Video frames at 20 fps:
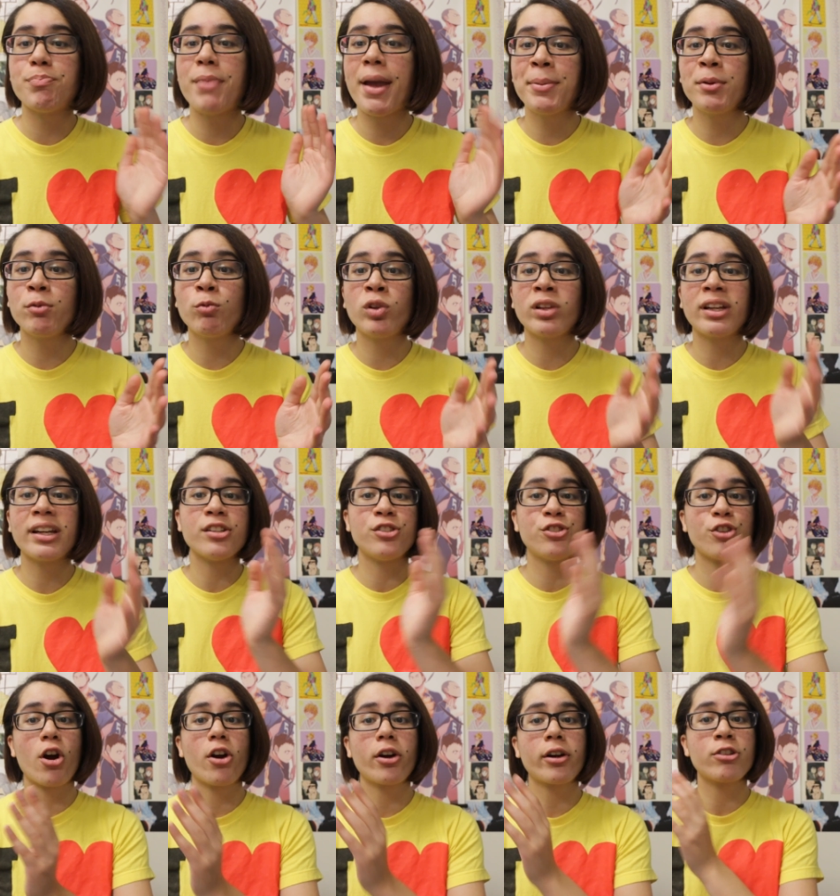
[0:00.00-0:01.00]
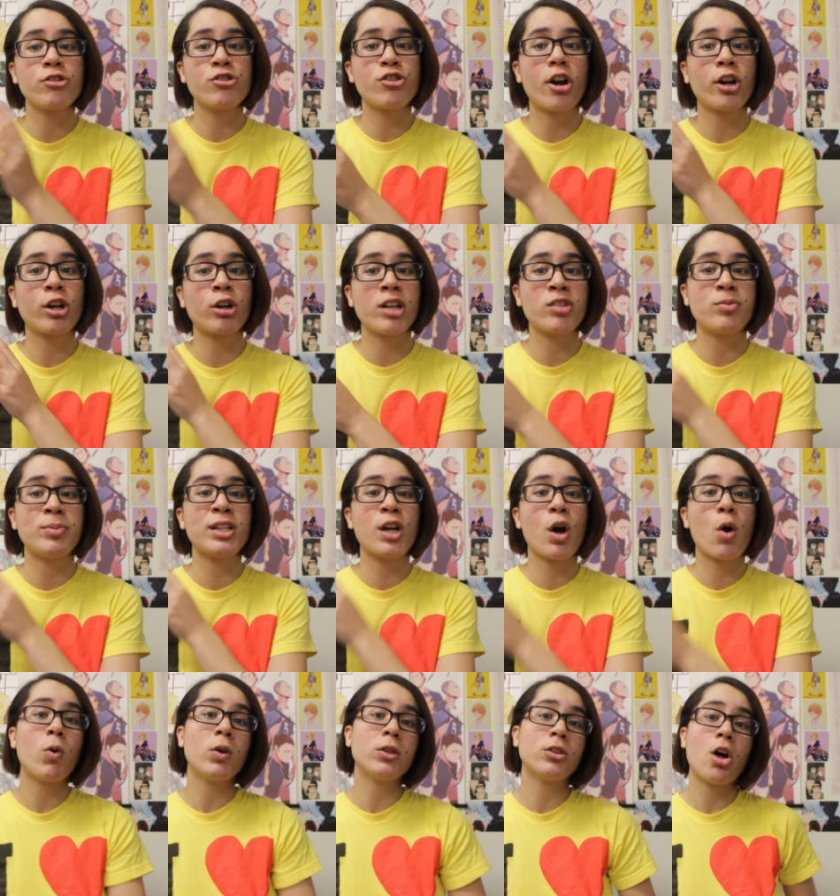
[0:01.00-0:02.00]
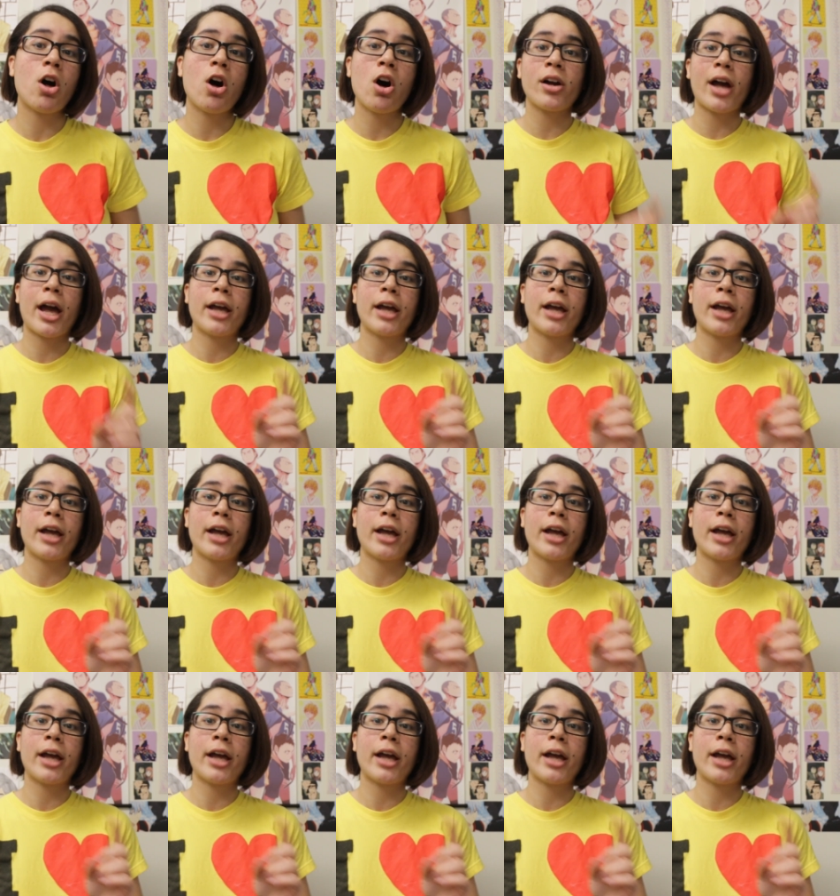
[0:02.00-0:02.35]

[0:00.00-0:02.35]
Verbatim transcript: Maybe it will get darker and darker as we go along.